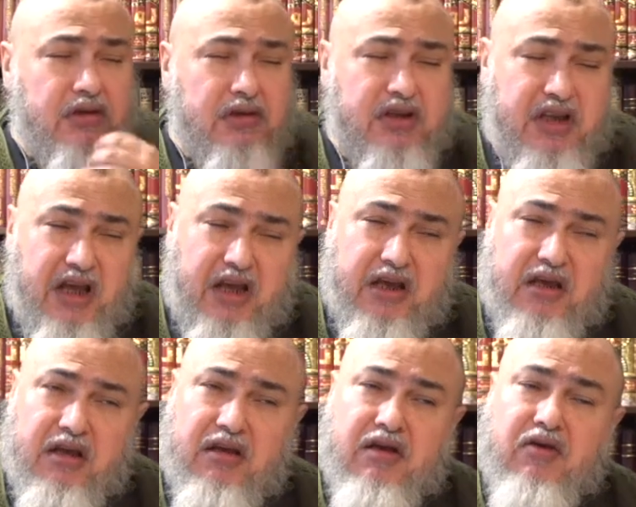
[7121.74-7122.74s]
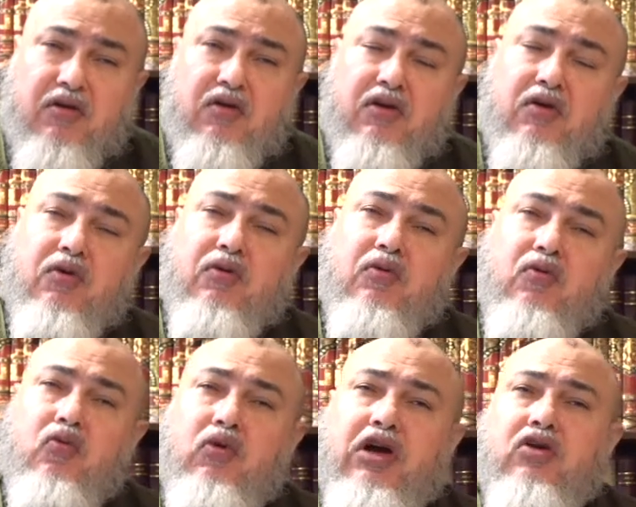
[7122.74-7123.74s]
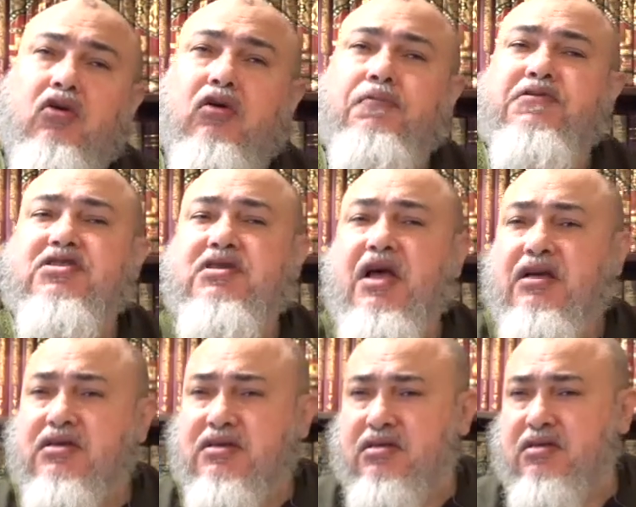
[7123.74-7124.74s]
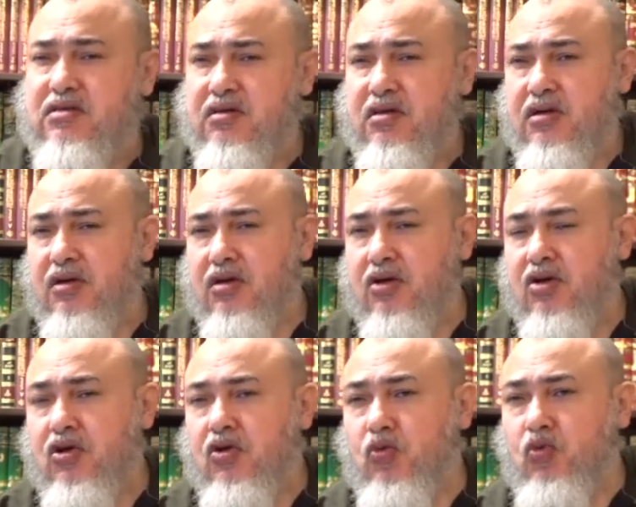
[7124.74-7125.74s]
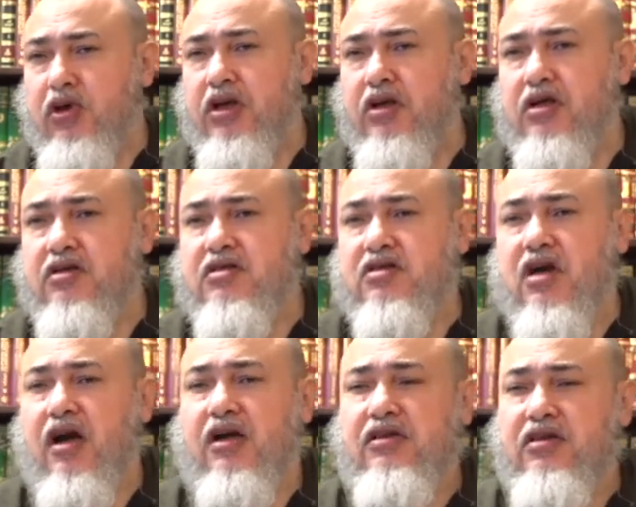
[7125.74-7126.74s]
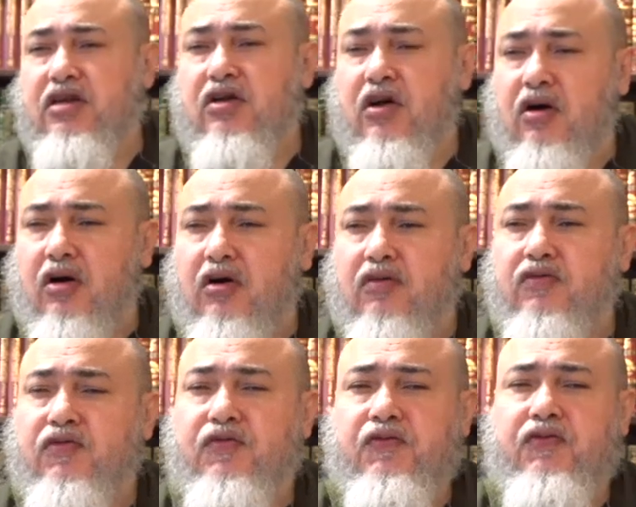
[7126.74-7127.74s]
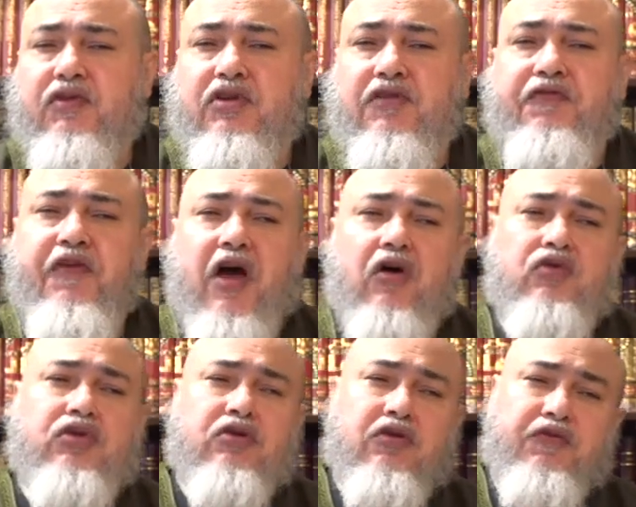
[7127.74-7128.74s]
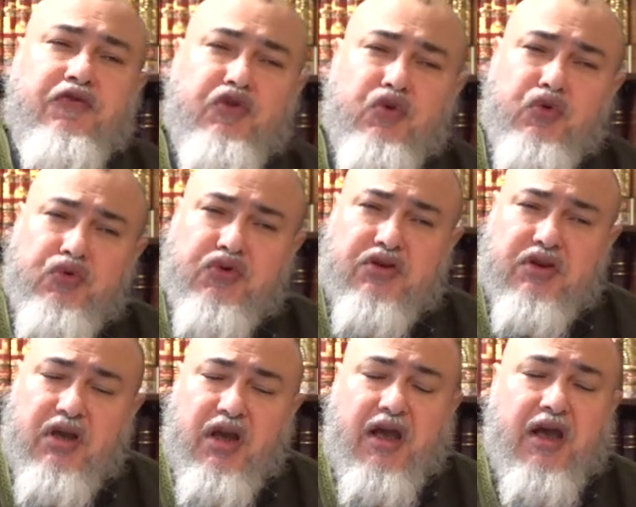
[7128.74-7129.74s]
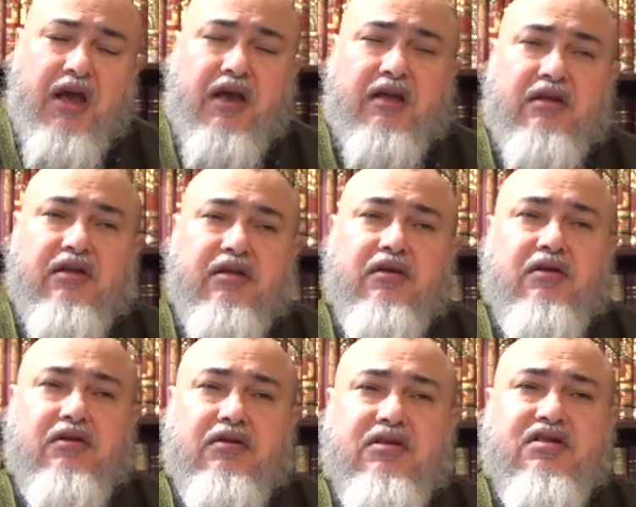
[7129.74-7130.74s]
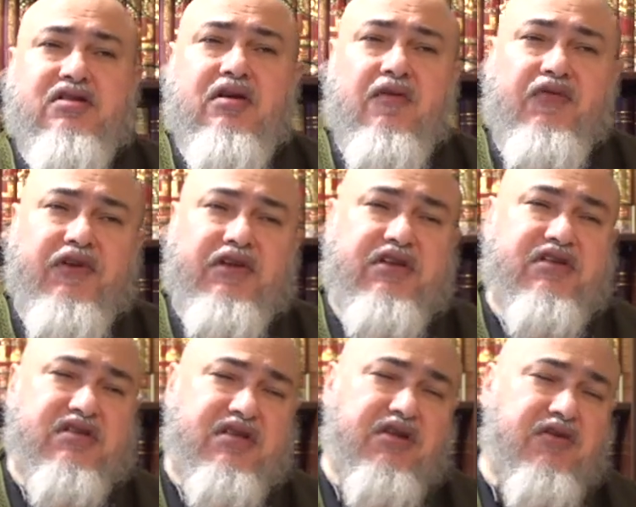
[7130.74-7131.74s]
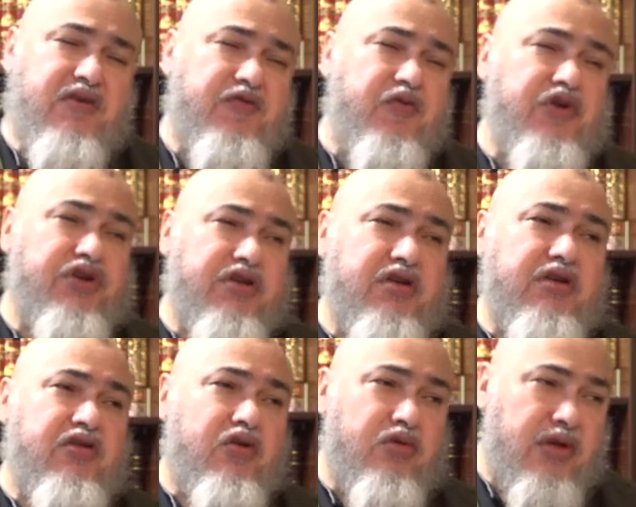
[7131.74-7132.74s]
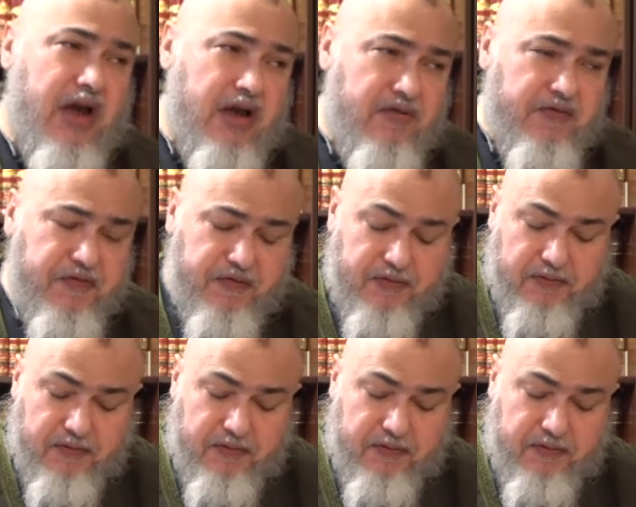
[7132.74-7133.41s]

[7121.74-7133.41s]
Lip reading: they were obsessed with the idea of the fountain of youth and discovering the secret for eternal life.